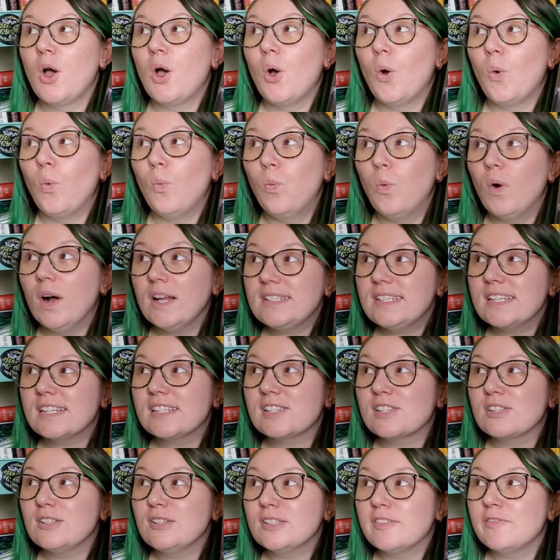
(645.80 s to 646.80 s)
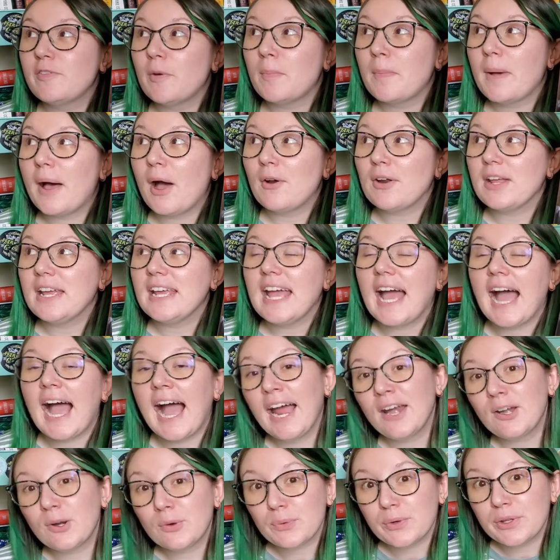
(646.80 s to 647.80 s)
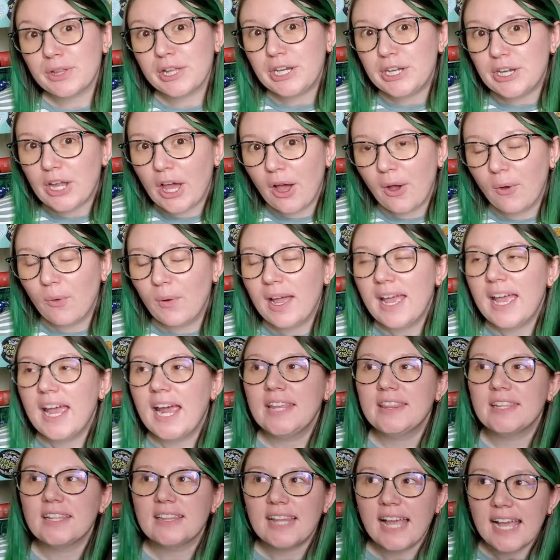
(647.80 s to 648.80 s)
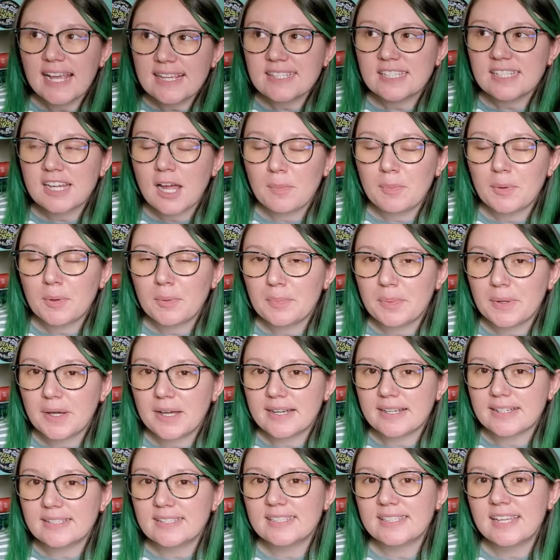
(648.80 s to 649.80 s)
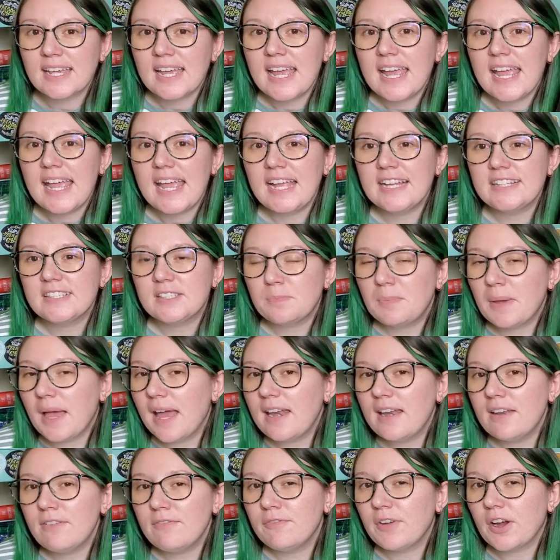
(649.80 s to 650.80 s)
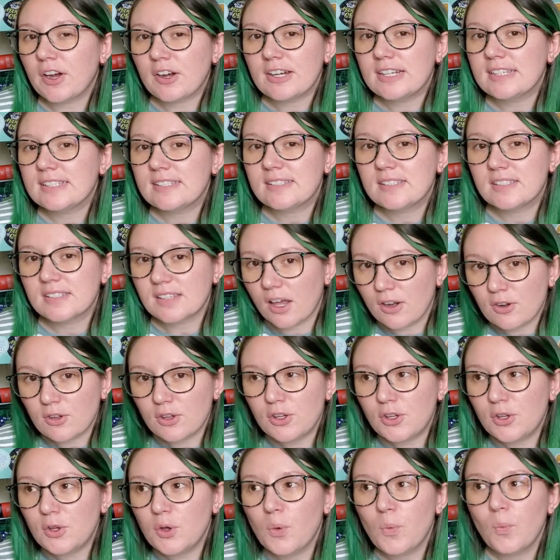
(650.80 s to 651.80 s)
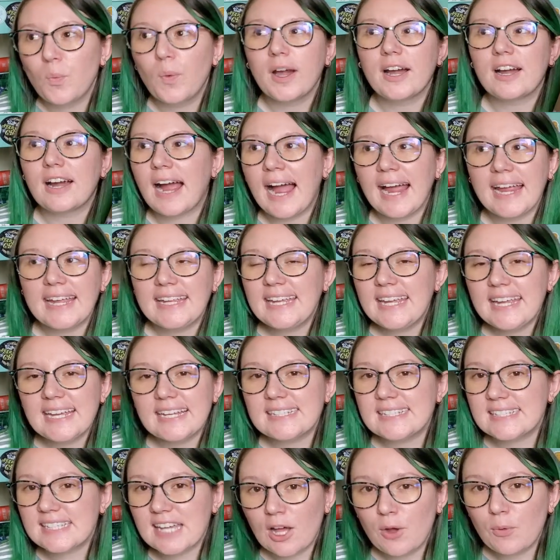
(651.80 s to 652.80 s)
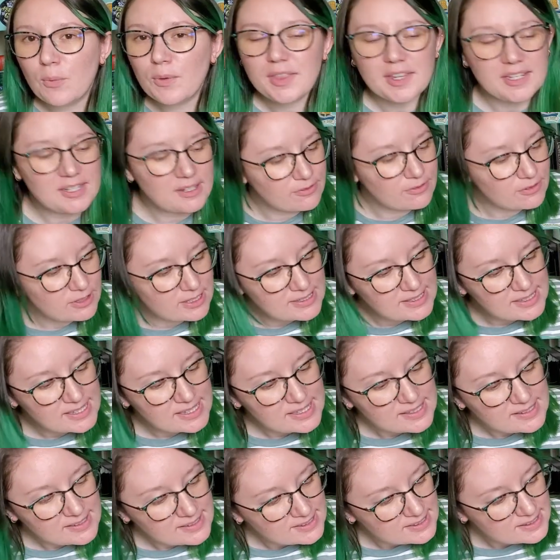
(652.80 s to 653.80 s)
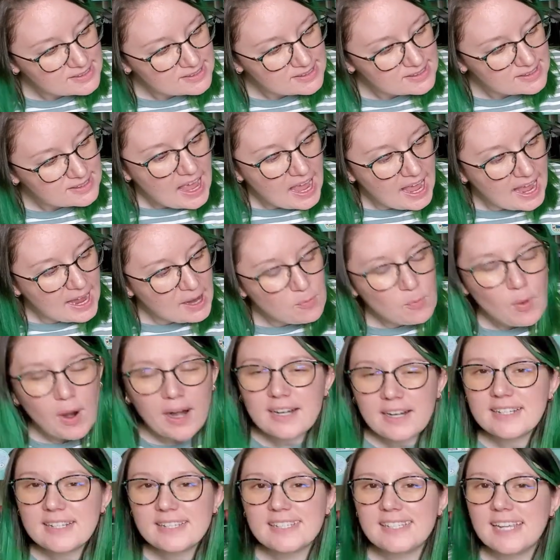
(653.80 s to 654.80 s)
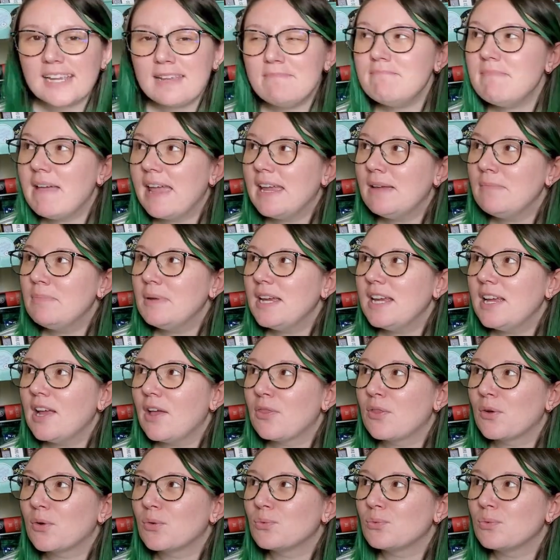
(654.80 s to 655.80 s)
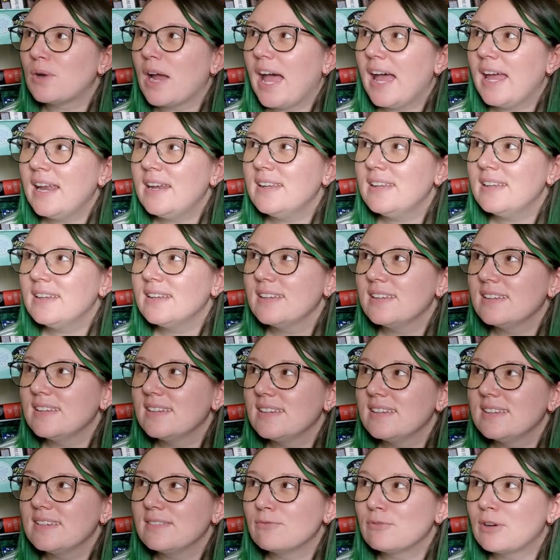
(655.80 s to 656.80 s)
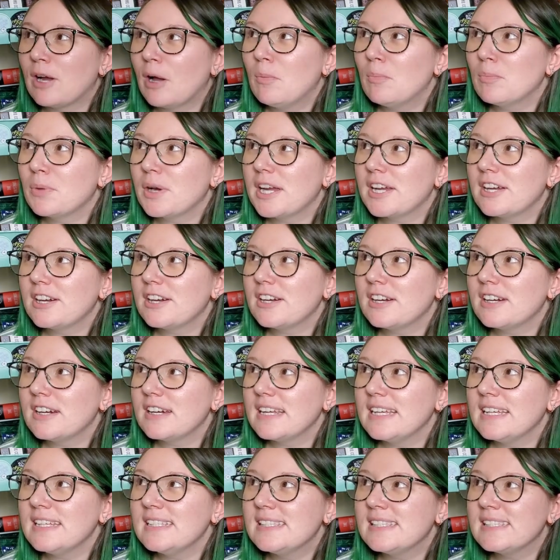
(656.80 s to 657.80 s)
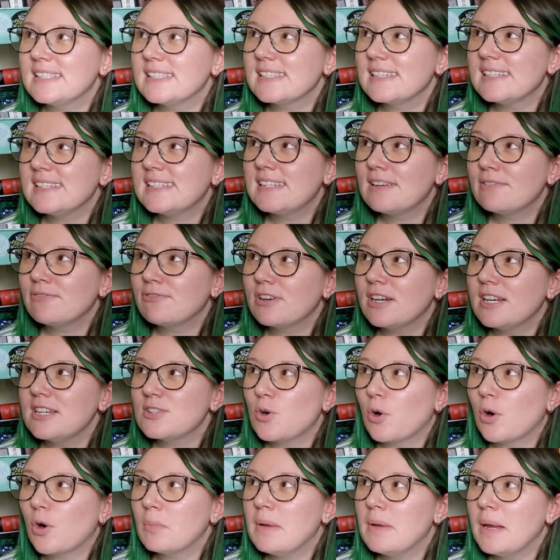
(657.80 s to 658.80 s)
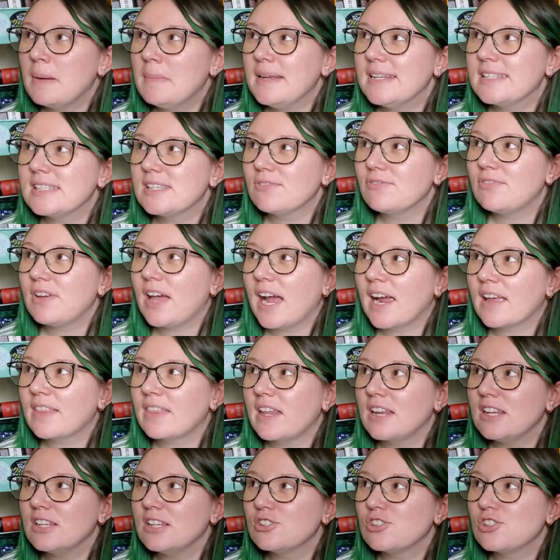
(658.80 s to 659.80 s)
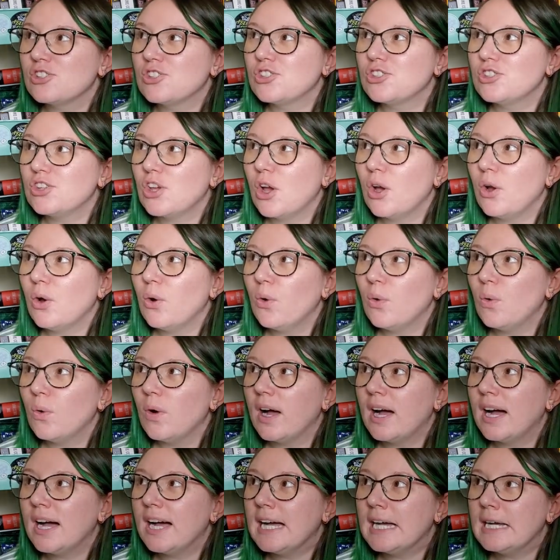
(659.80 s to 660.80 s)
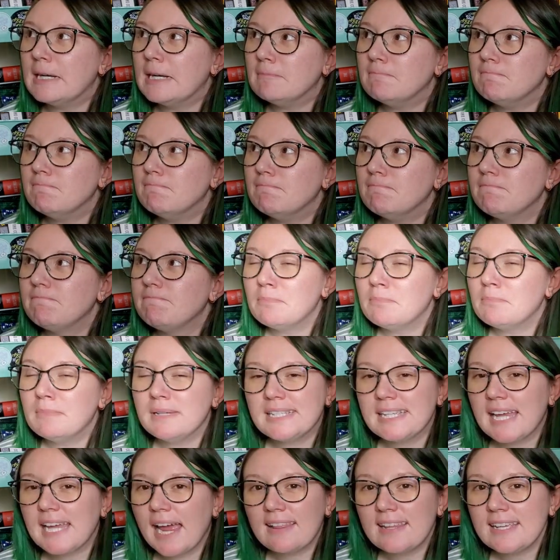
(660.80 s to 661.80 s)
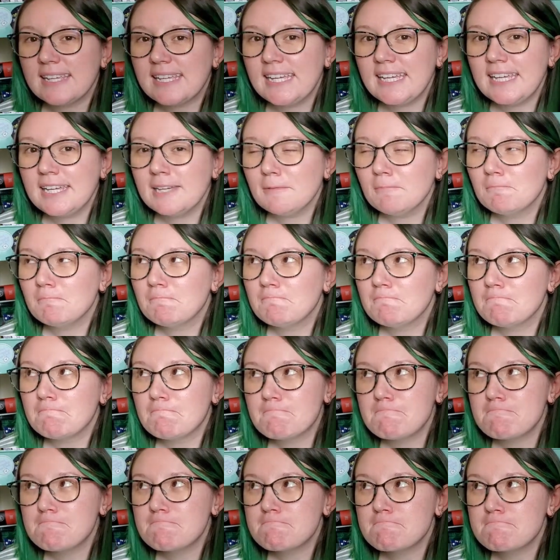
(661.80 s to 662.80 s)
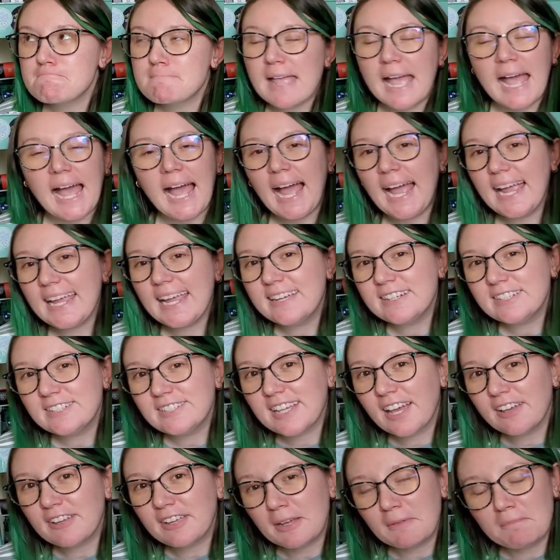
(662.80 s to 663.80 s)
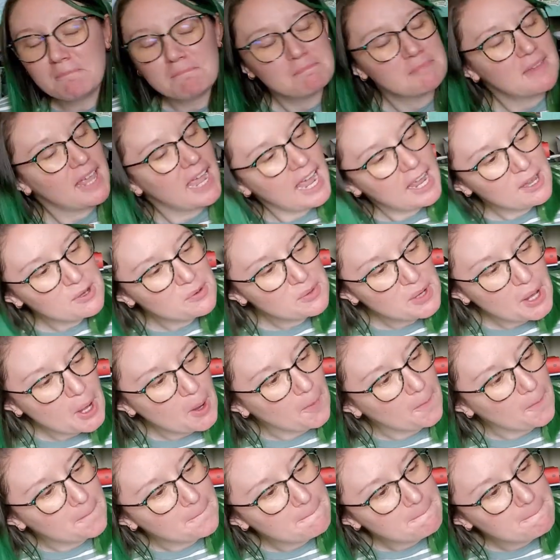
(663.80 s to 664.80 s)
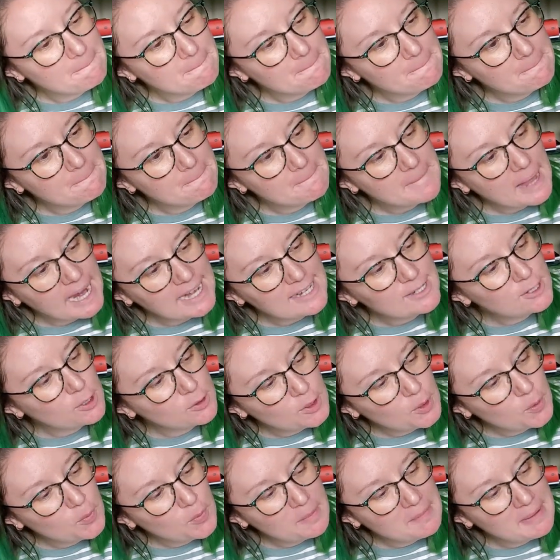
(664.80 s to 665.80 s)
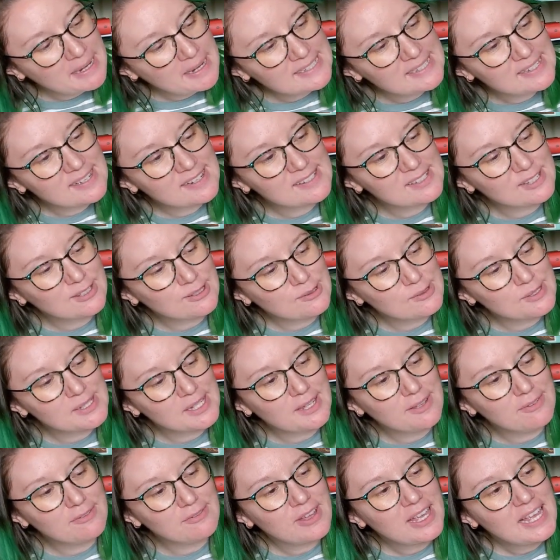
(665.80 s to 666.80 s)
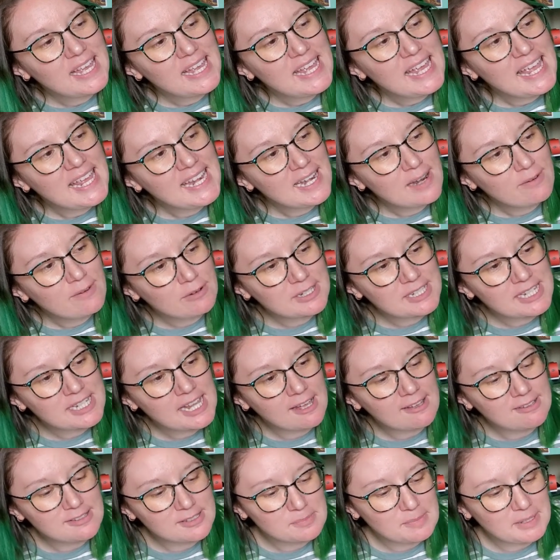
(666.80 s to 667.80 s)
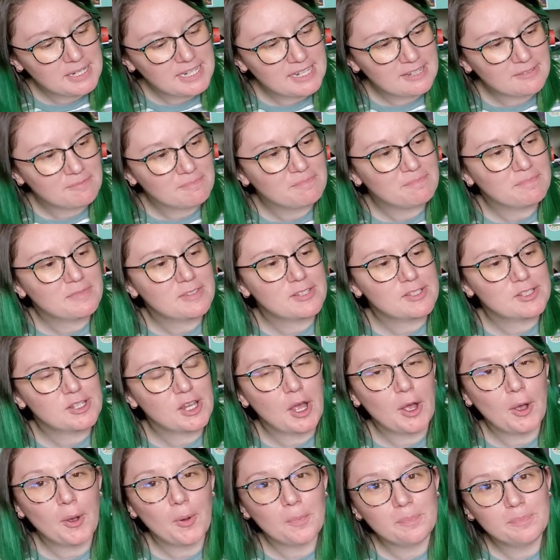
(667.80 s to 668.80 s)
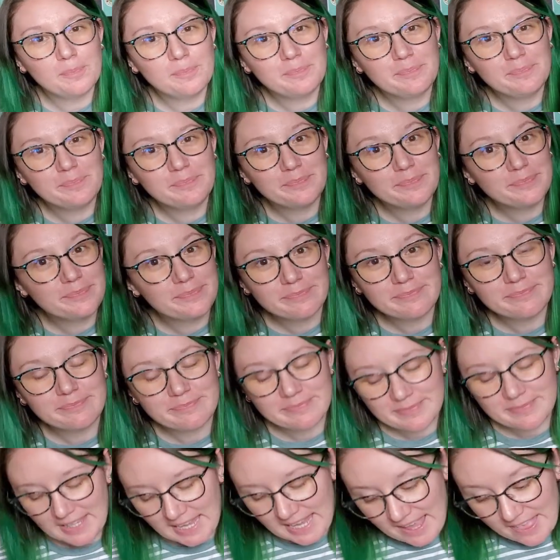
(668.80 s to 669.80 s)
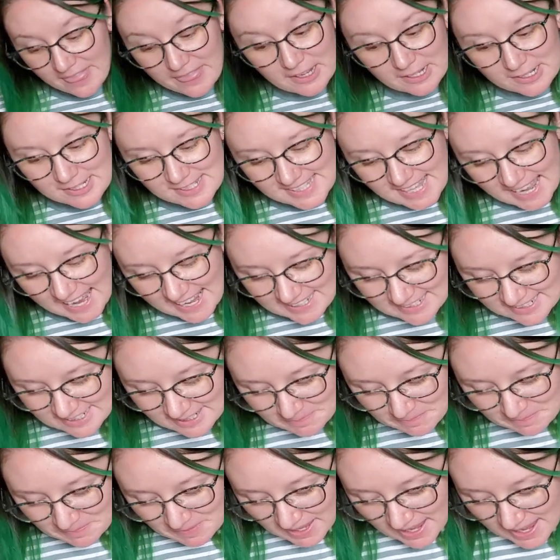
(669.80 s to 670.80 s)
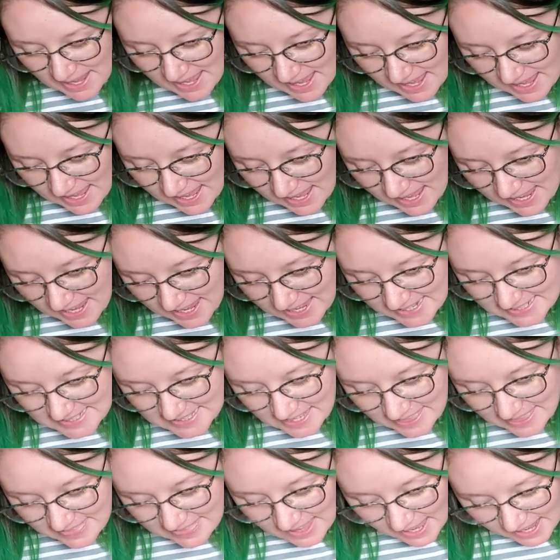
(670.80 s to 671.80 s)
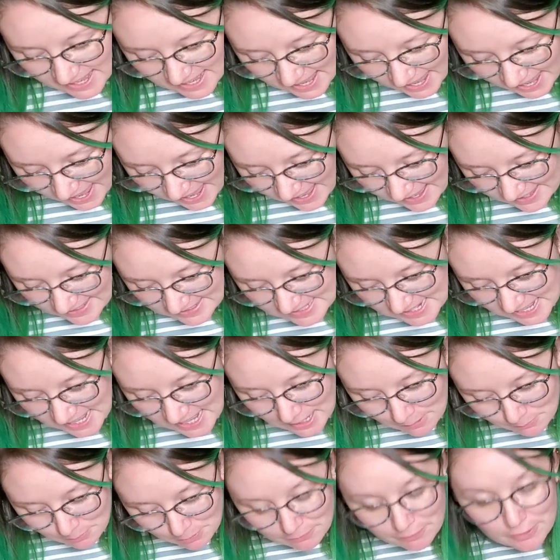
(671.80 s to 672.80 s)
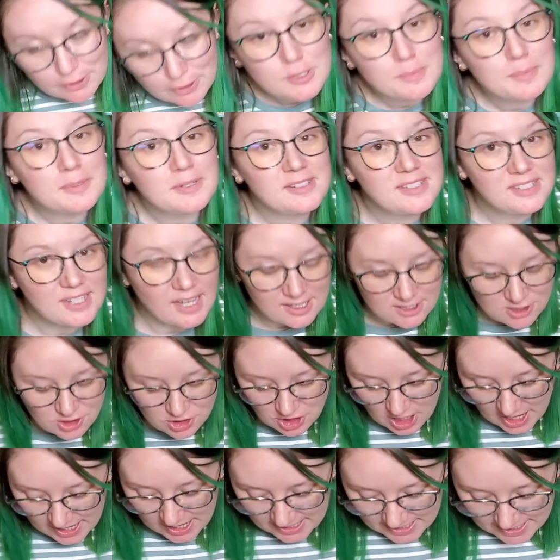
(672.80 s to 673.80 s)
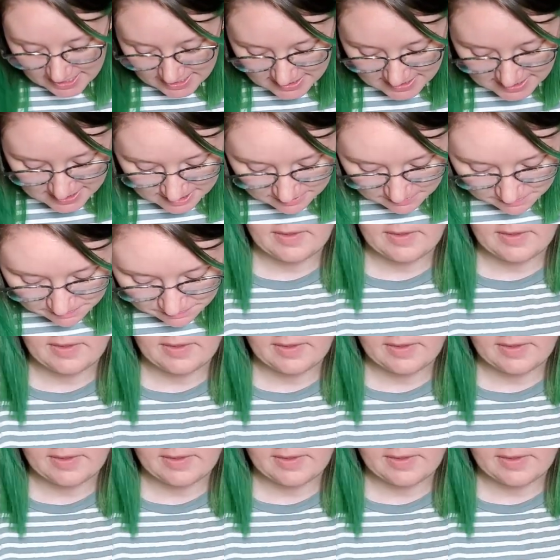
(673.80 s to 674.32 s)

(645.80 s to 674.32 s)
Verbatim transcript: What's exclusive about it? I don't really know. In the last couple books, it's been very subtle where I can't tell what the difference is I want to say maybe the red Realmbreaker is different, or maybe it's the fact that it's so um, metallic -y. I couldn't tell you. I don't know. I don't know what makes it exclusive. It never tells me. So there's that. It then has a reversible dust jacket.